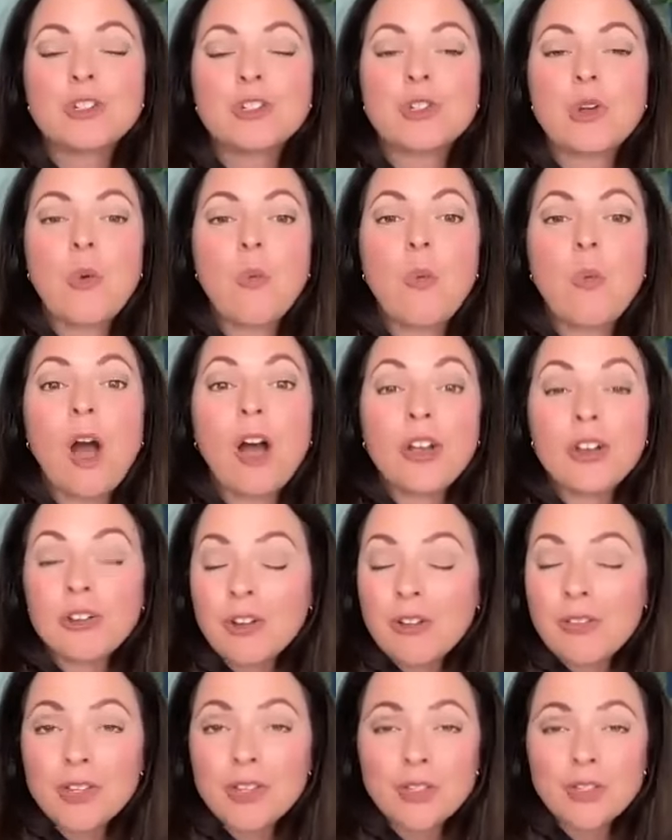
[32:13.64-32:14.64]
So while
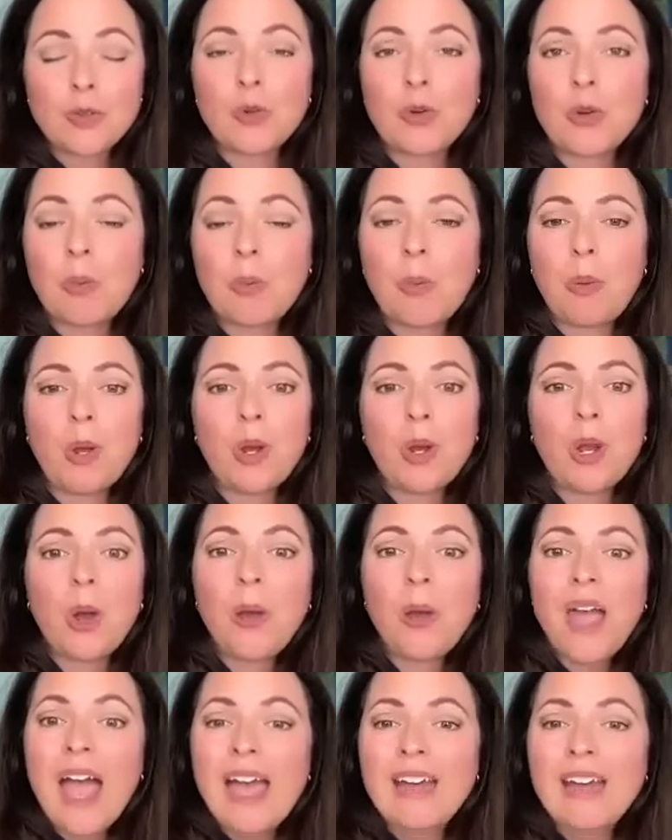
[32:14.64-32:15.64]
you're in this group,
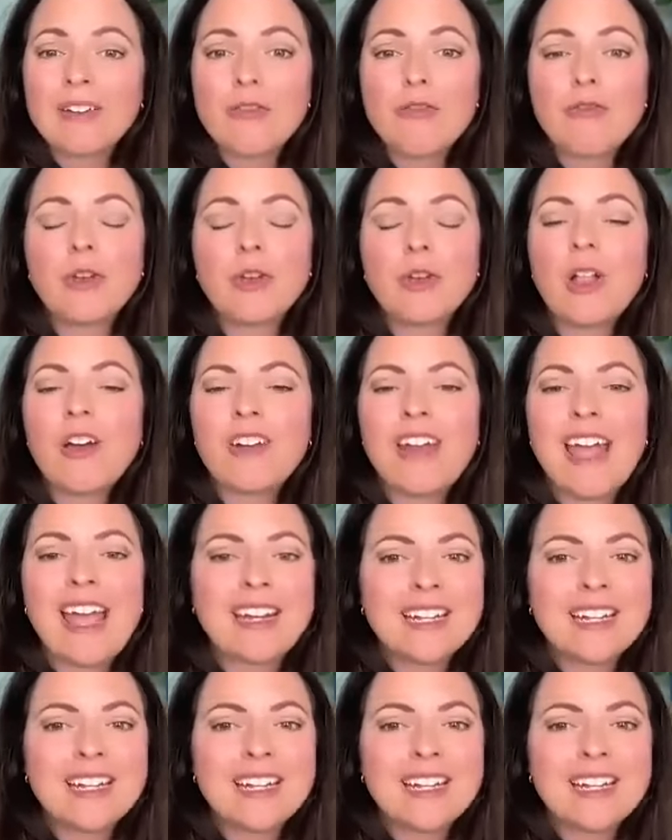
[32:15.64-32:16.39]
go ahead and fill out